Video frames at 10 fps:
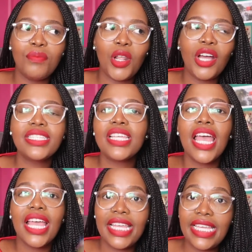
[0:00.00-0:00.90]
plot,
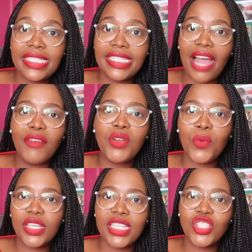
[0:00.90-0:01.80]
he's Darren,
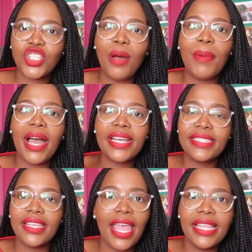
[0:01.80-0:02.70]
works at
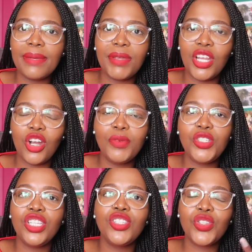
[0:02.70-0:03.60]
Starbucks, ends up getting an
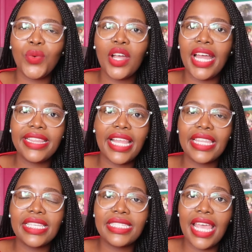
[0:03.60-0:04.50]
opportunity to work at
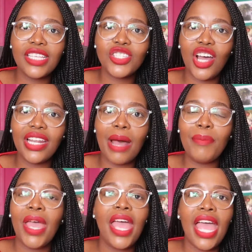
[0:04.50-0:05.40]
like this tech startup,
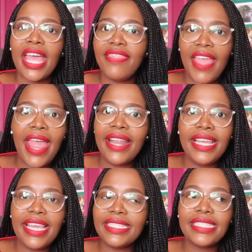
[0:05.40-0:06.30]
then
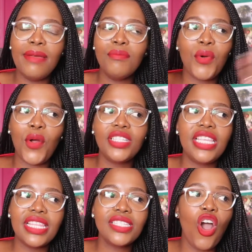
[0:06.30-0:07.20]
is embroiled
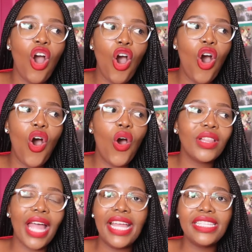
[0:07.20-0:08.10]
in this
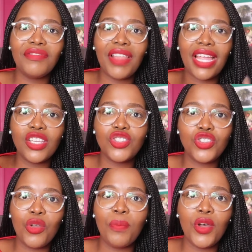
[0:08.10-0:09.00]
whole kind of like
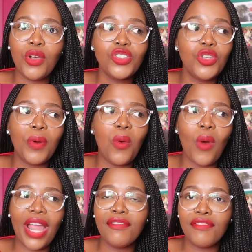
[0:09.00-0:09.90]
super
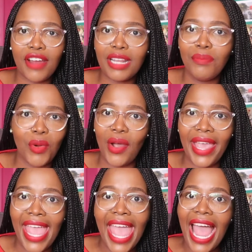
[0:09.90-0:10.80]
white frat boy